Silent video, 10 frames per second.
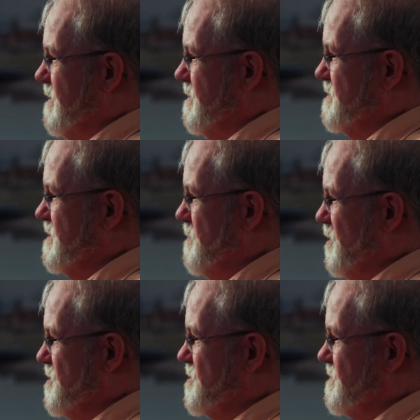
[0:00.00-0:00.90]
the
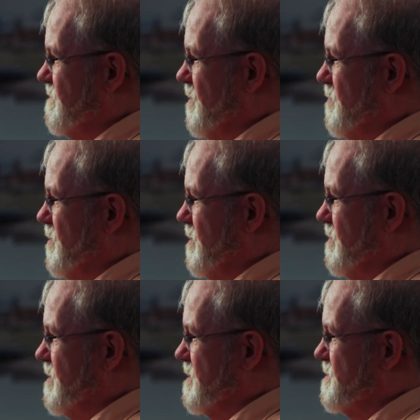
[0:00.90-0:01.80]
simplest
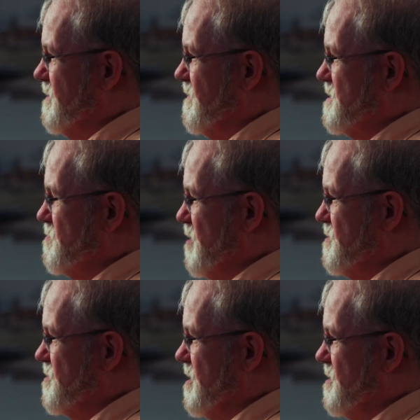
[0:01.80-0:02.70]
formula that sort of
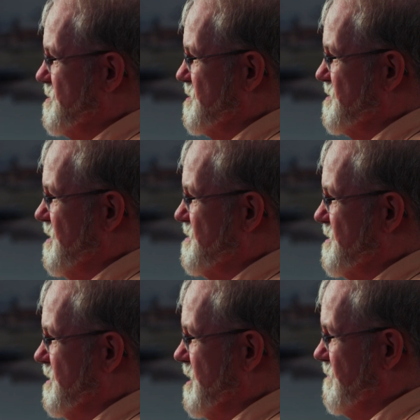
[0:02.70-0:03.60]
explains China's success
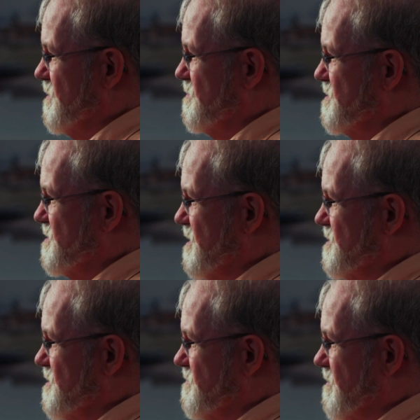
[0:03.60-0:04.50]
and a lot of other
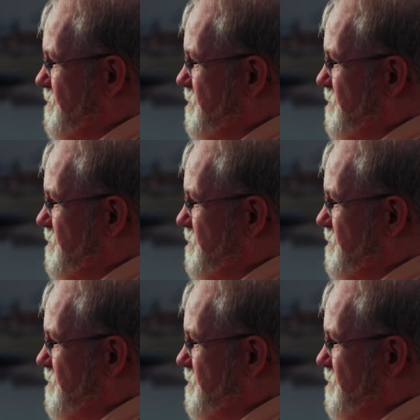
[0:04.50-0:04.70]
successes around the